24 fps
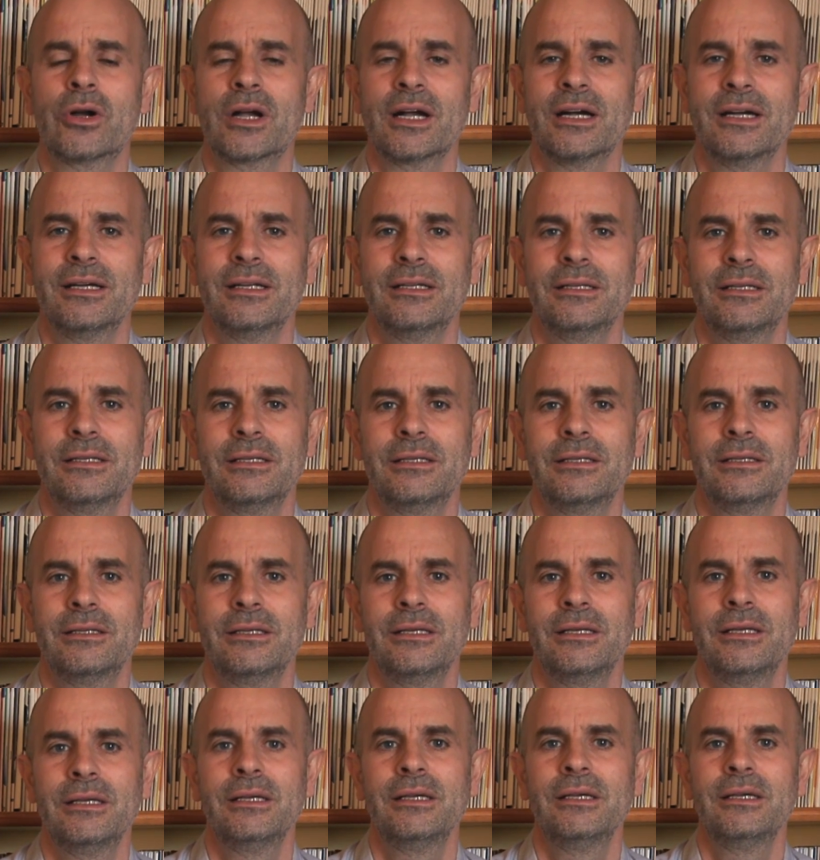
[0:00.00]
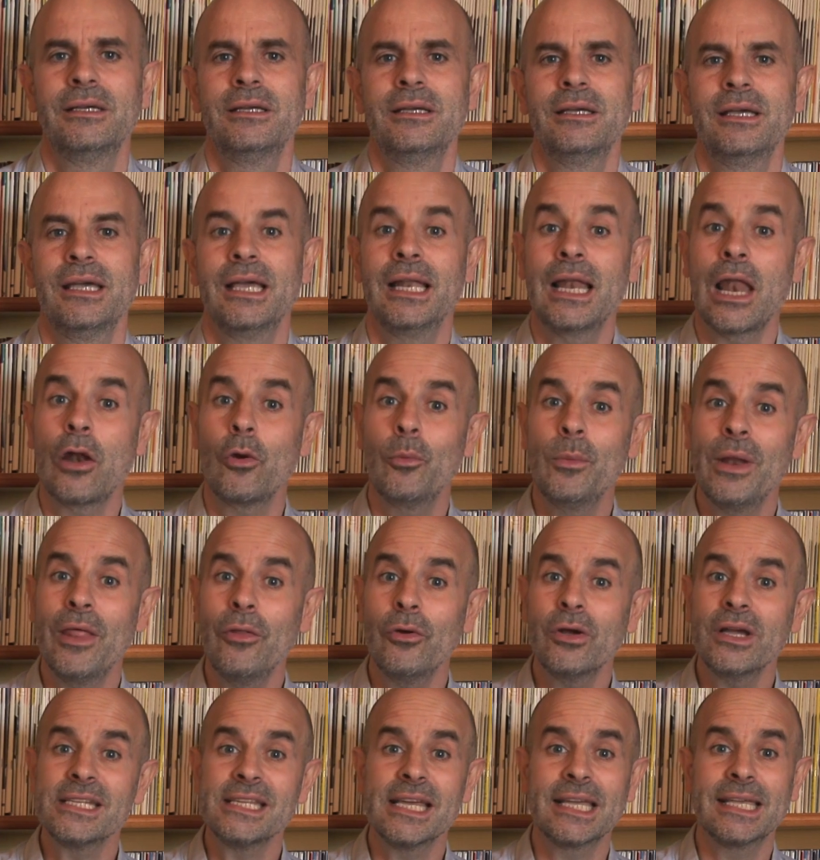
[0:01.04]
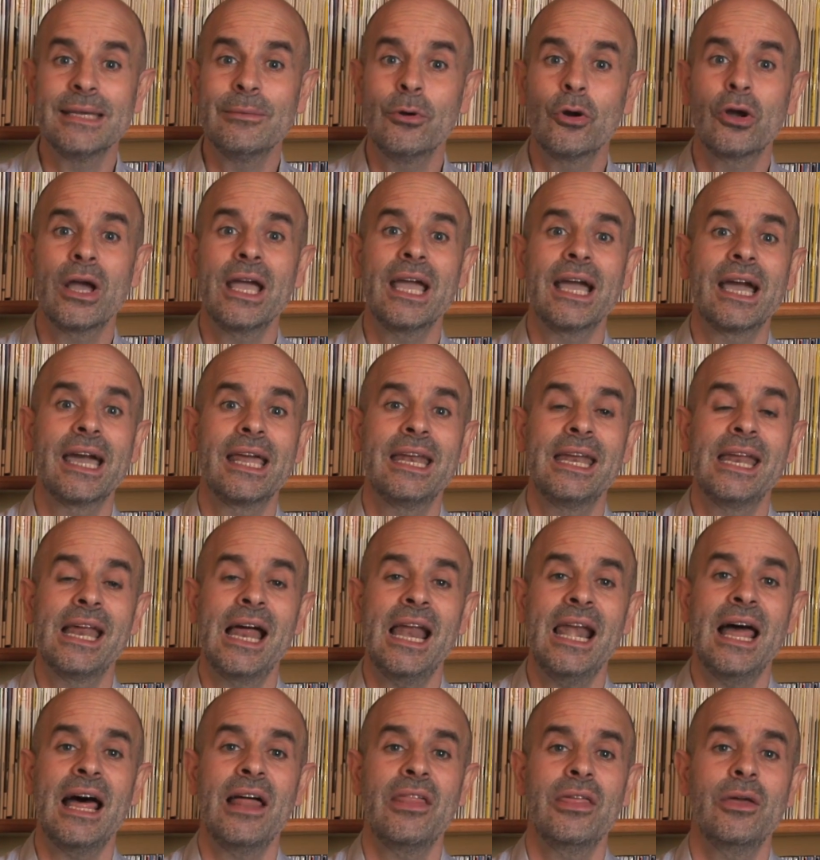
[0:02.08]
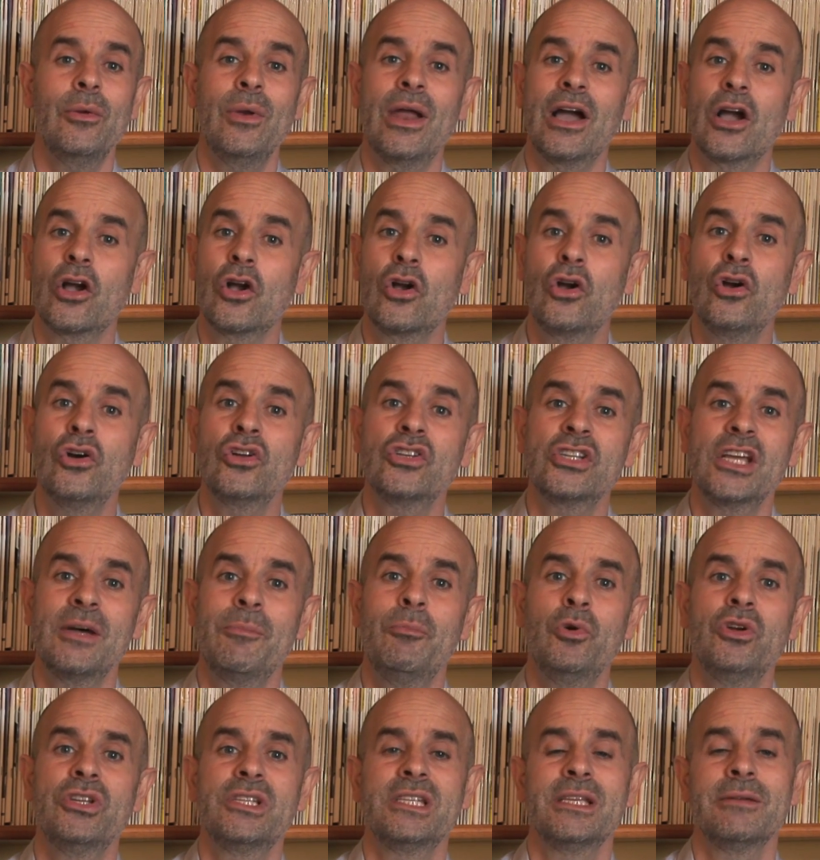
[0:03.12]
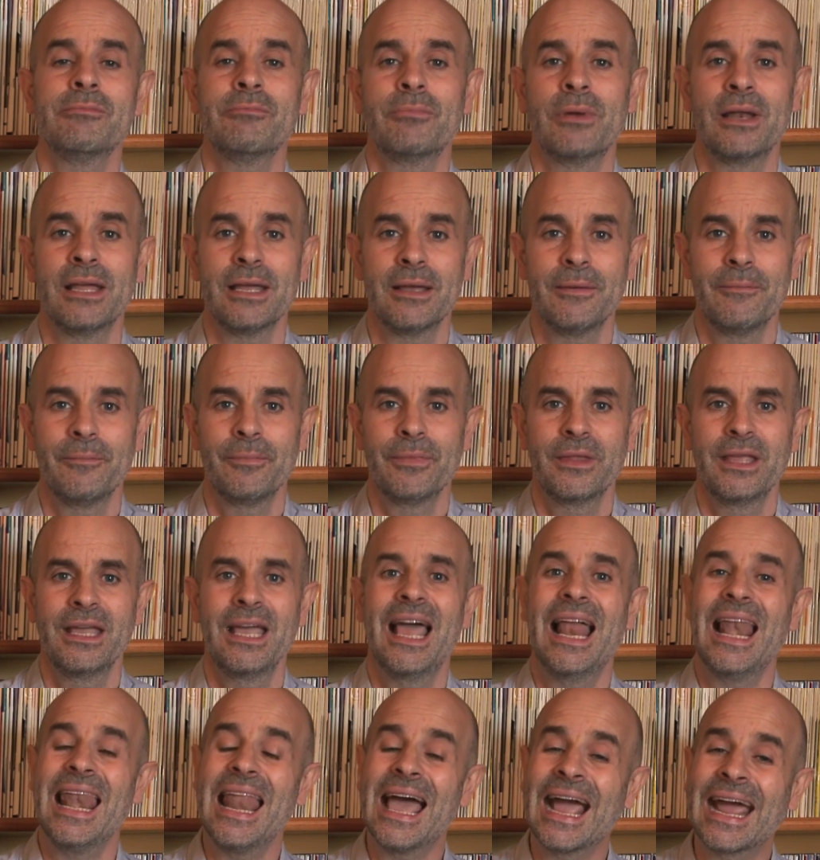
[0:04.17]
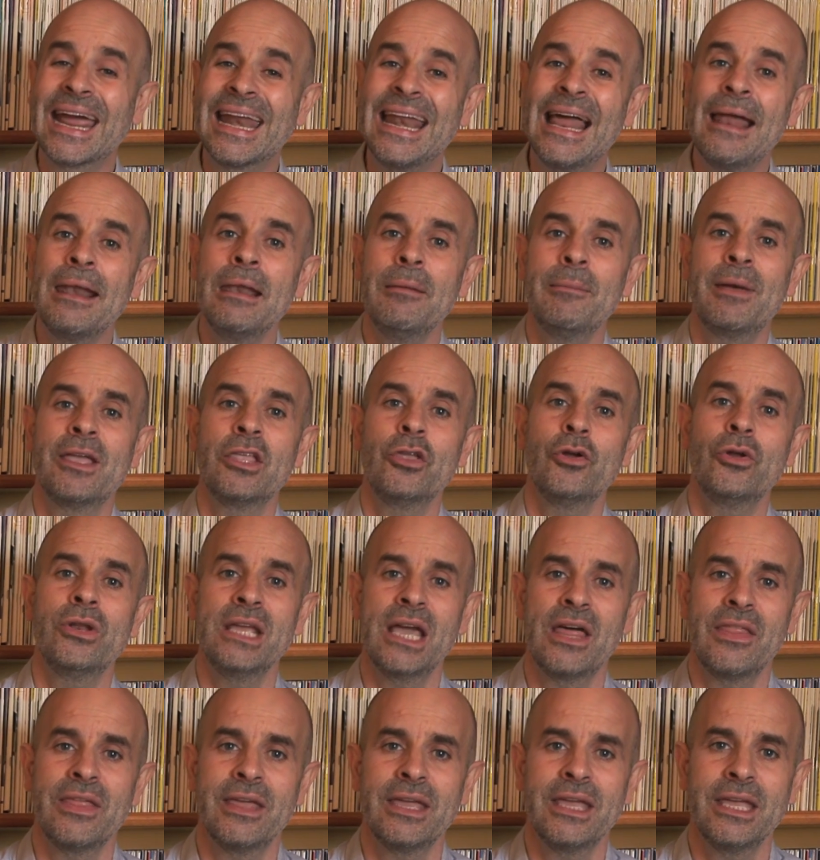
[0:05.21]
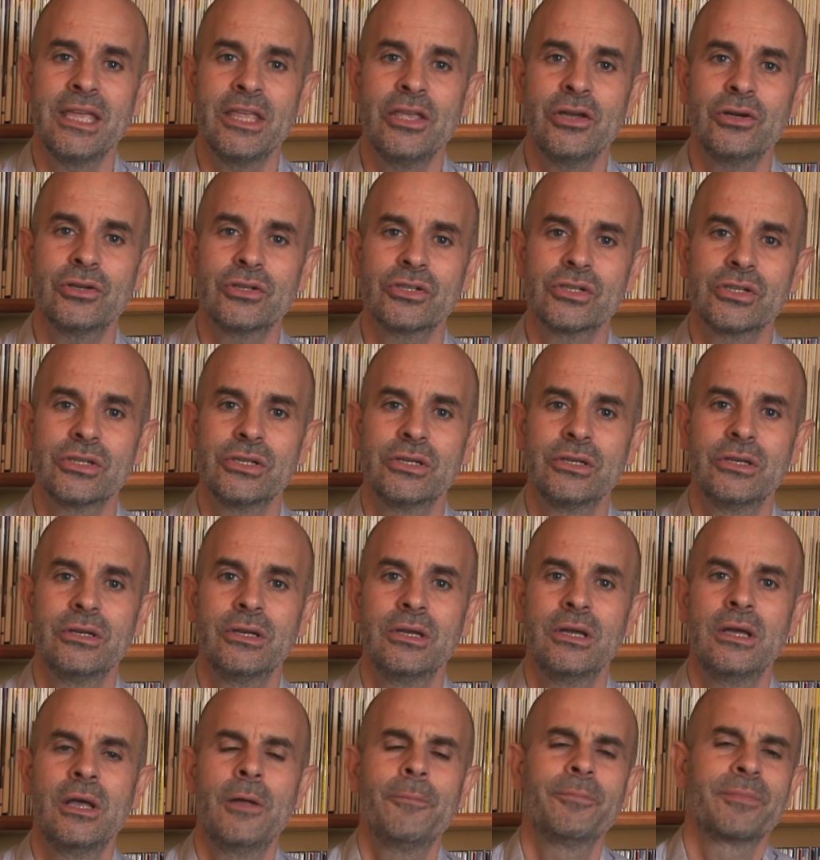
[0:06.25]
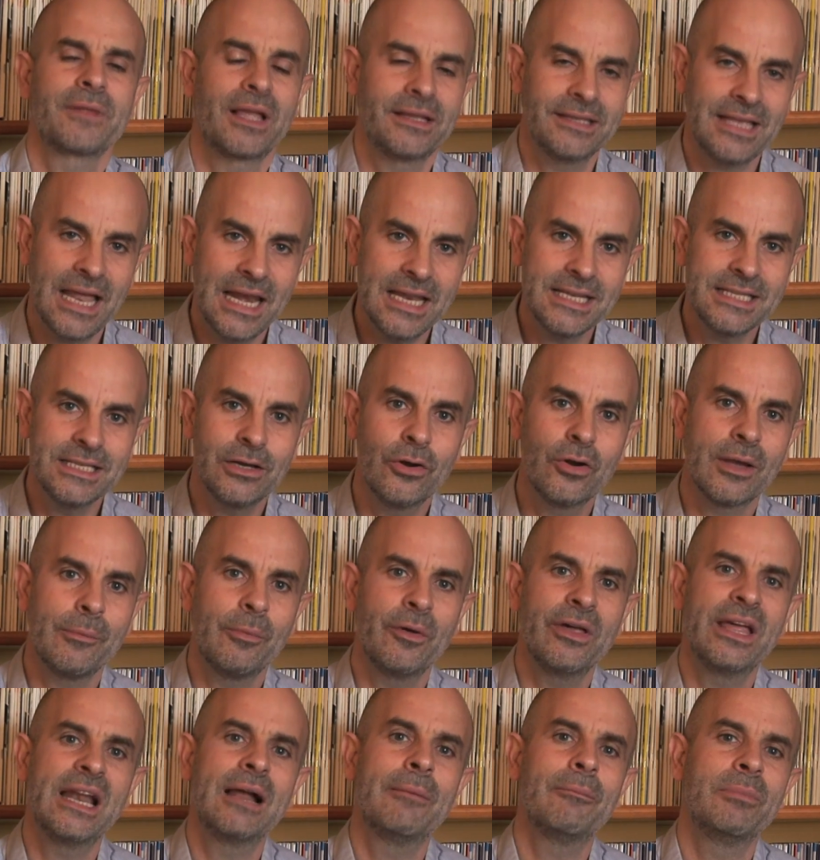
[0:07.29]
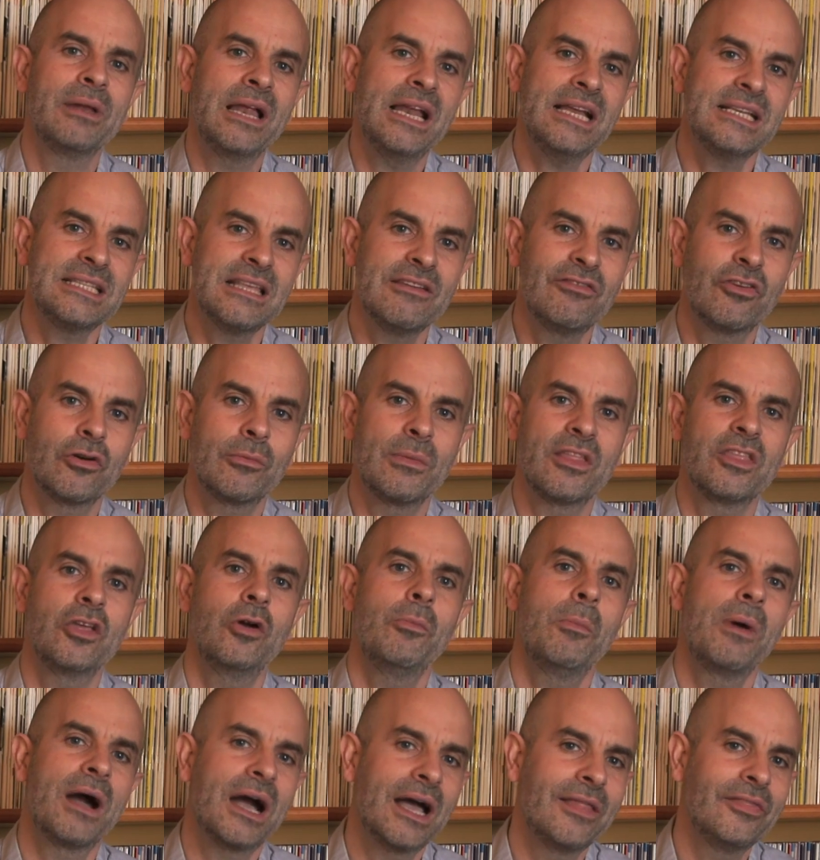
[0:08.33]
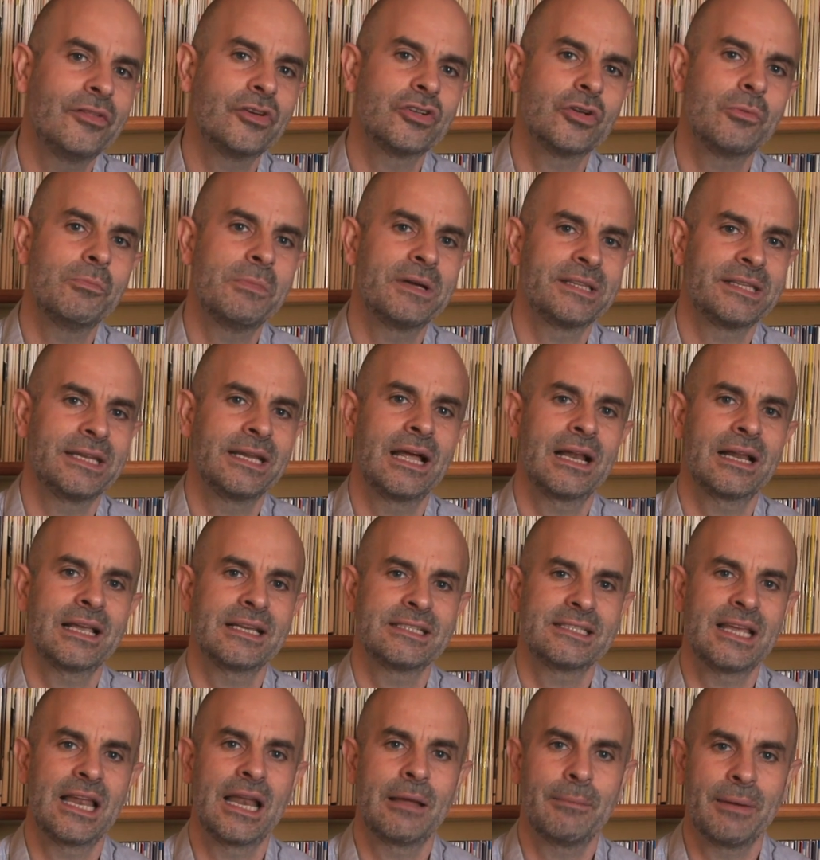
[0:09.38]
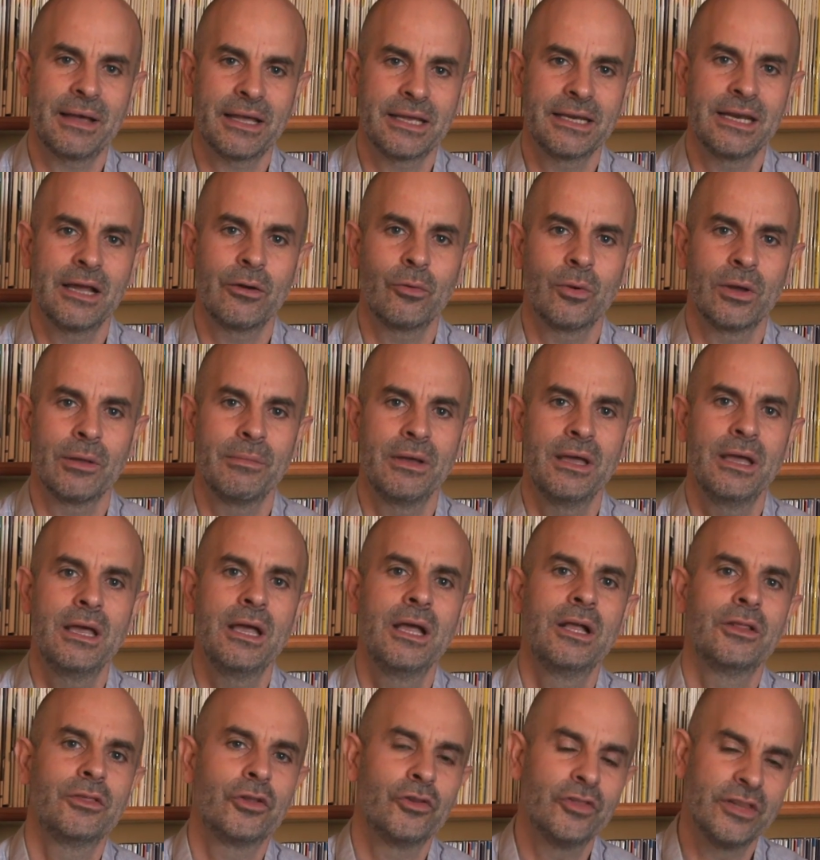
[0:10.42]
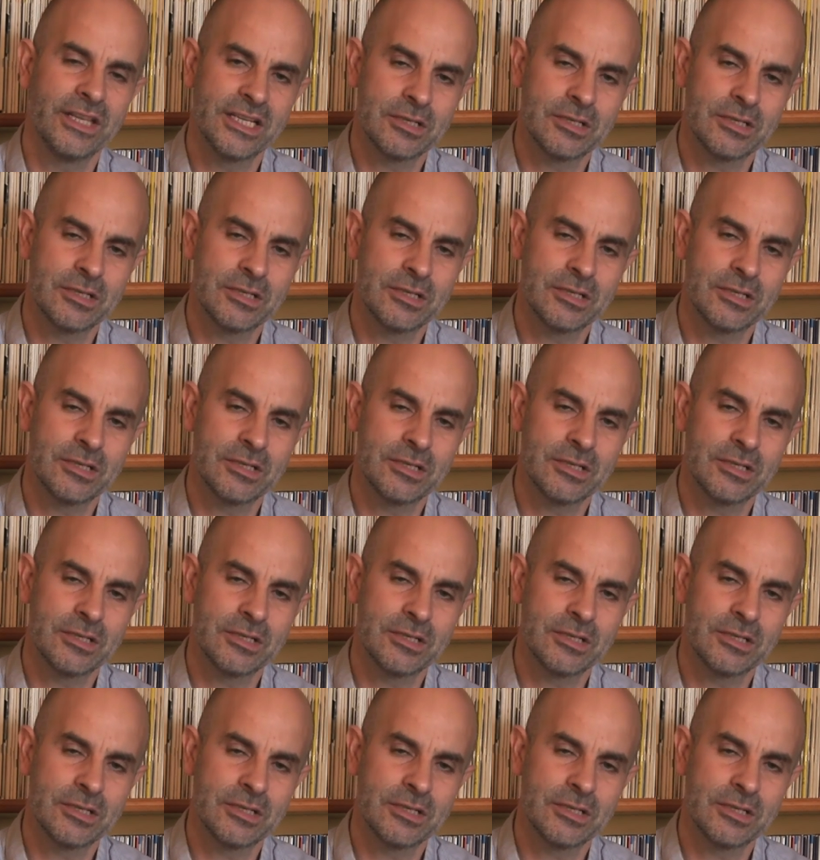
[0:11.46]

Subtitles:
In general, most poor spellers do something very simple. Instead of using a visual strategy, the one you were just using a moment ago, when you were visualizing the words in your mind,